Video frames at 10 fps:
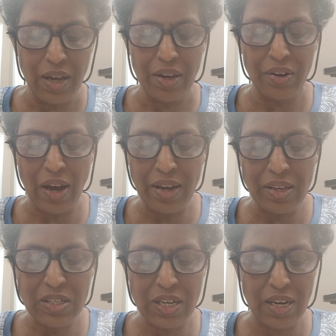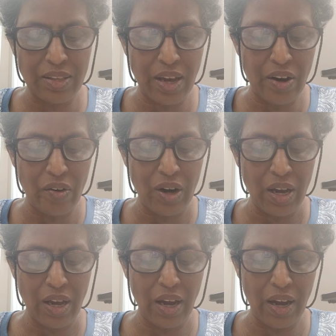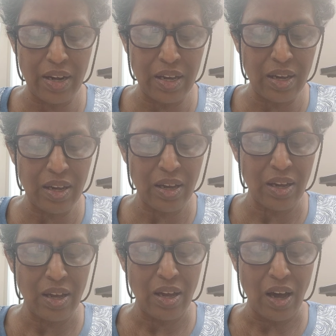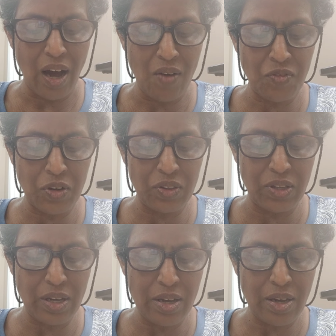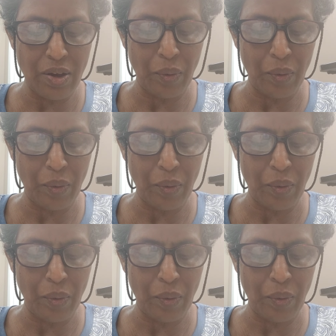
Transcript: neither shall there any after thee